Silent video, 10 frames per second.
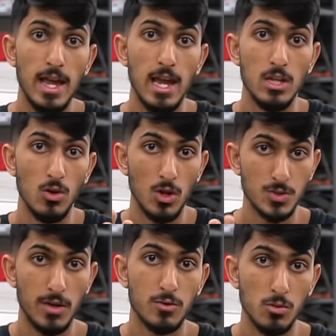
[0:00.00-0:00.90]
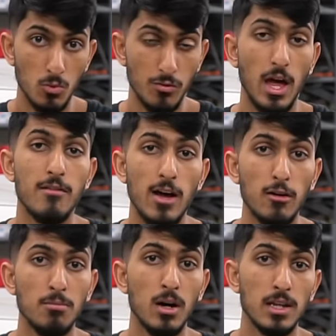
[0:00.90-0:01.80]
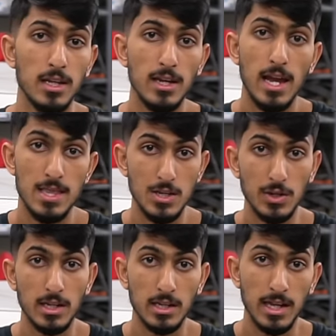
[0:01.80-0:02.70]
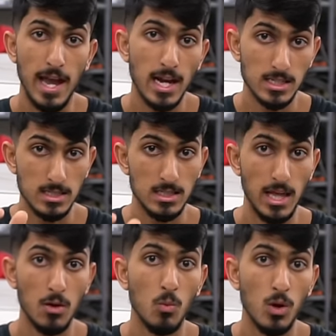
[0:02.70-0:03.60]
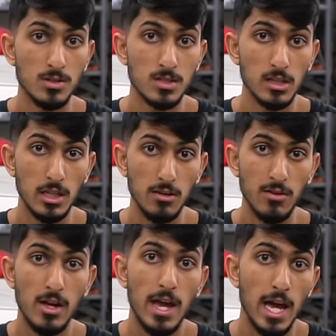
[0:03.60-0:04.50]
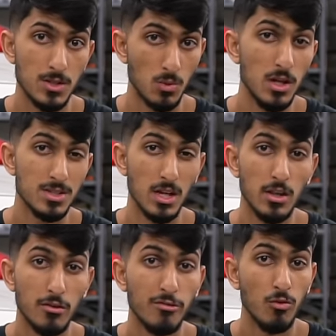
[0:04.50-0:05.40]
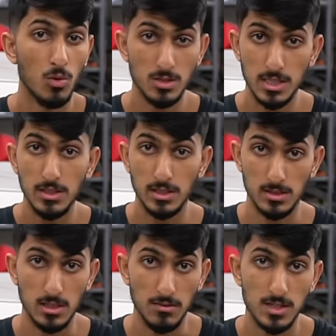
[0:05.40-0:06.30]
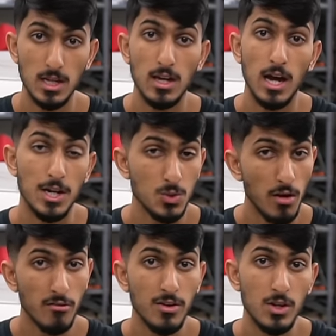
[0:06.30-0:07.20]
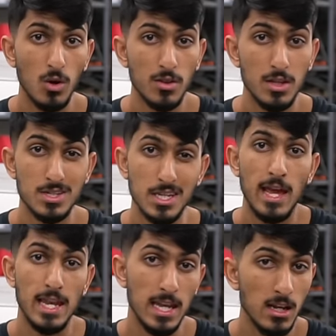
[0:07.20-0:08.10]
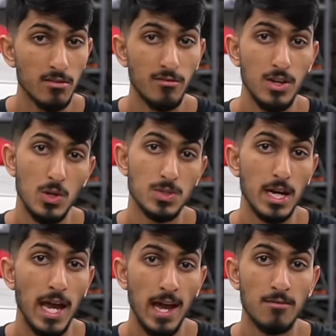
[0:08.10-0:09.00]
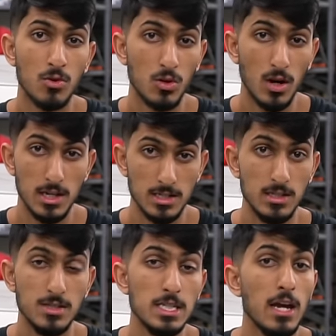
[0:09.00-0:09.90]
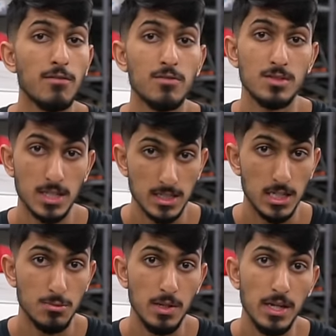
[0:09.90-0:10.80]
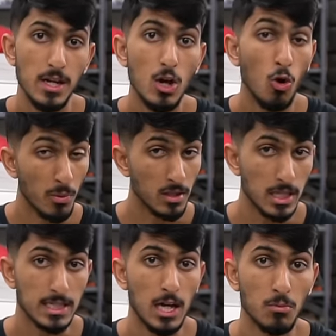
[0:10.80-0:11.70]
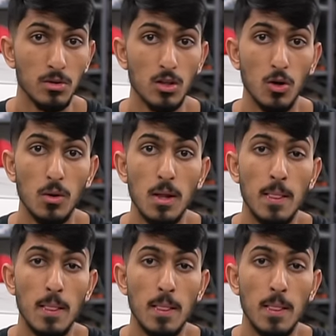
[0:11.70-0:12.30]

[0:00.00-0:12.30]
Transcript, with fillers: and you also have to remove that valve body and then you can get access to that one sleeve as well as the other four sealing sleeves. I do have a video on this and any of the videos I have regarding to the ZF6HP will be linked down below.